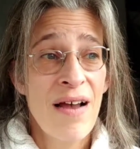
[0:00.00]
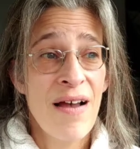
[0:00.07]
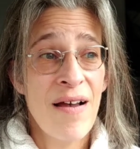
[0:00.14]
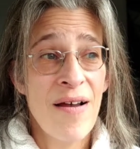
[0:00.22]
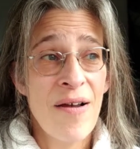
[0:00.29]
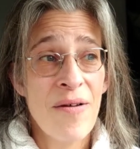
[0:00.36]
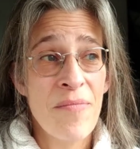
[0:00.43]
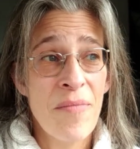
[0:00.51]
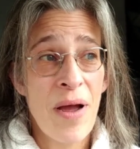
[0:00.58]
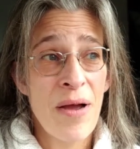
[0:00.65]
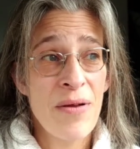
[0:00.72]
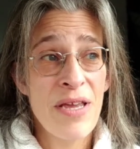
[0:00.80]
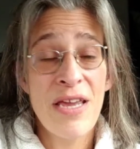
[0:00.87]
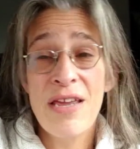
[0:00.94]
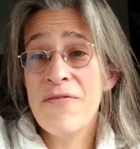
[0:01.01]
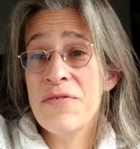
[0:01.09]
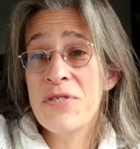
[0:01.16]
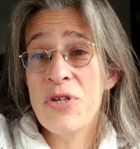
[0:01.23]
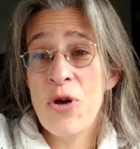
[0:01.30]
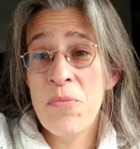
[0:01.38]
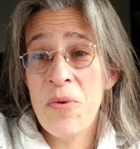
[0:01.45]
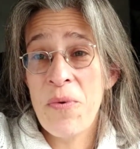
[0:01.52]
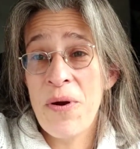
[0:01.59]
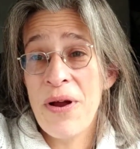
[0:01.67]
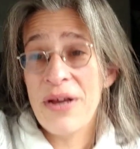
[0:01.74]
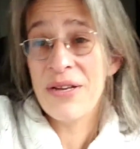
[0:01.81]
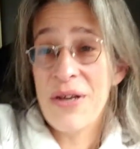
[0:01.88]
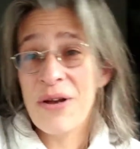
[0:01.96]
um, I, he even told me where
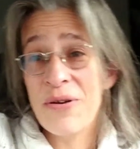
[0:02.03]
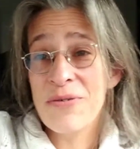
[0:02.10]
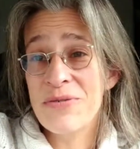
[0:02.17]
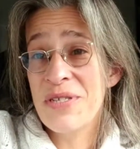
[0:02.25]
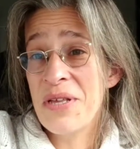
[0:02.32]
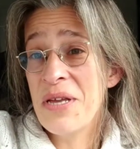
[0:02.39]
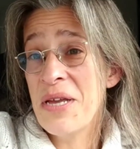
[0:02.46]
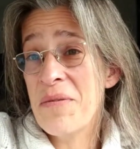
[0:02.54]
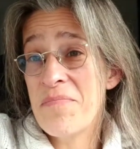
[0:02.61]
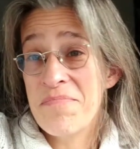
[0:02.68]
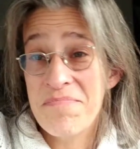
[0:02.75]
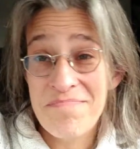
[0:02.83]
I can go sleep.